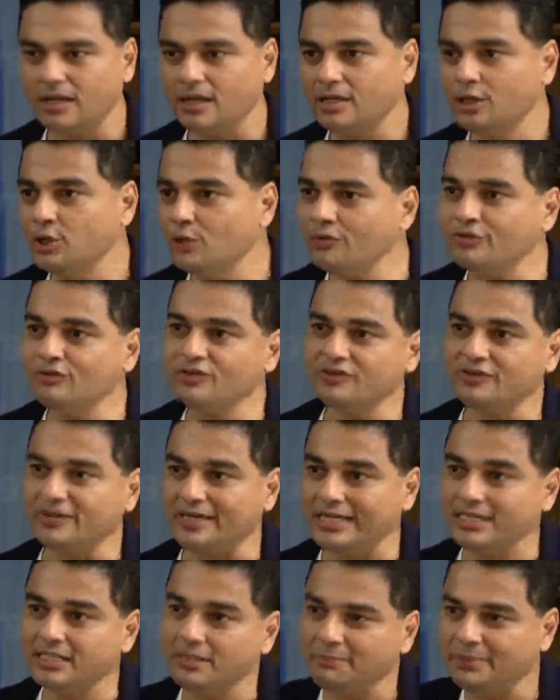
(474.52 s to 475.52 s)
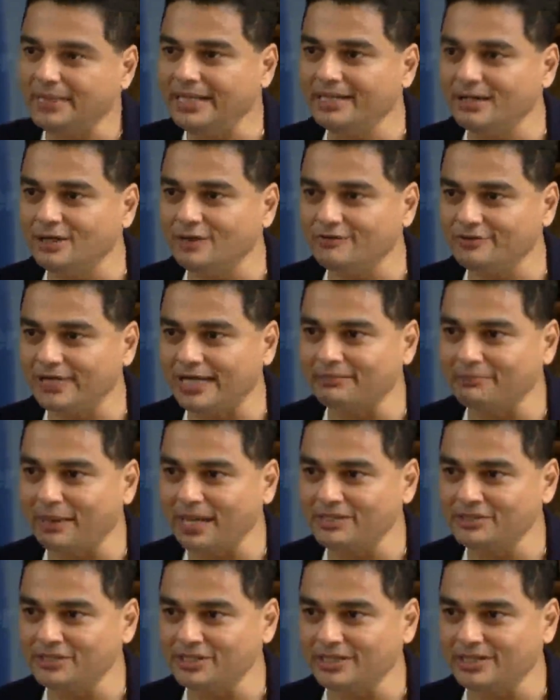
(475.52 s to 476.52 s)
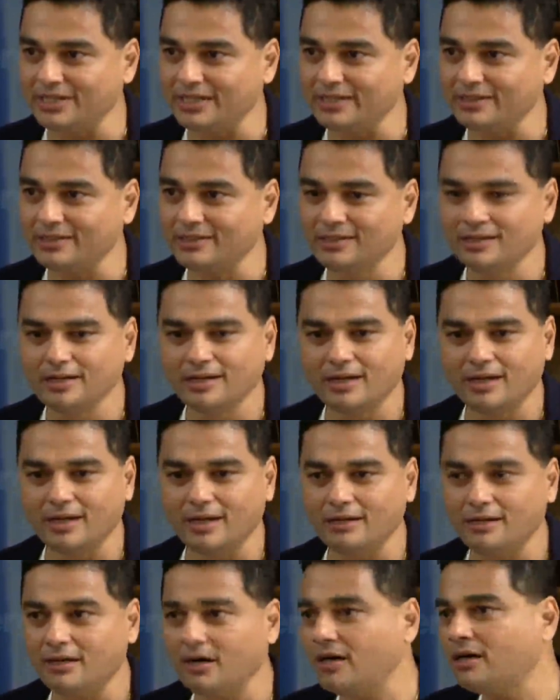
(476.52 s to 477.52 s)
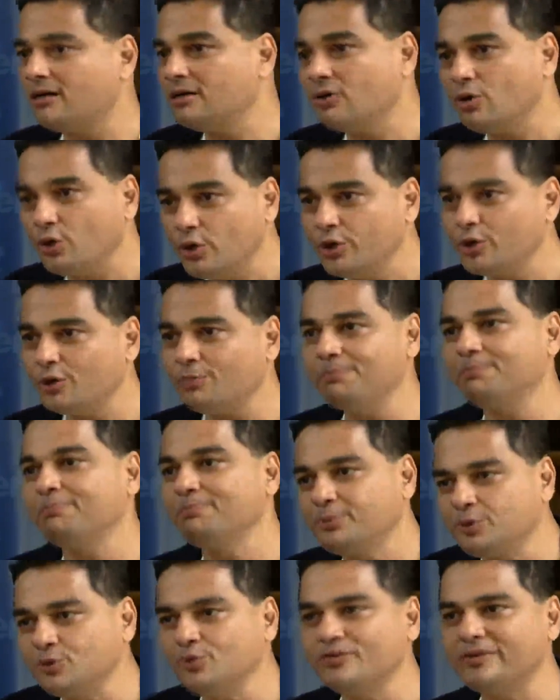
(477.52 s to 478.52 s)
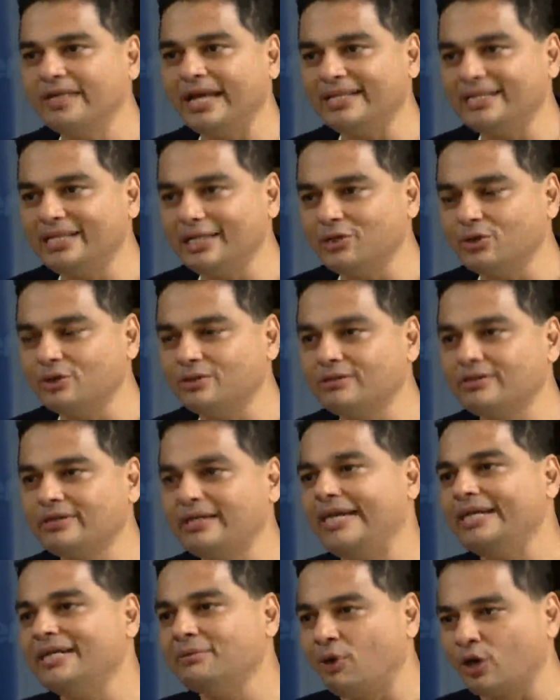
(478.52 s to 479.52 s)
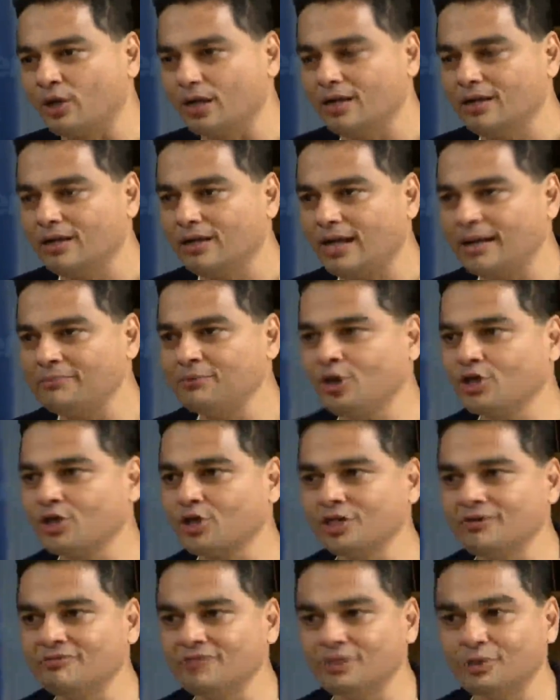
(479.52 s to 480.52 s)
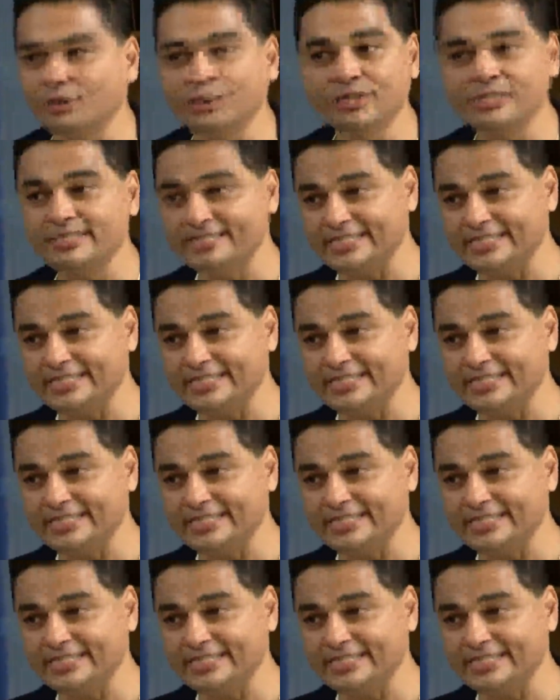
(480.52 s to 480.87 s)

No one was setting the P&L of that balance sheet, right? Oyo proved that they could create a model. I'm not talking whether Oyo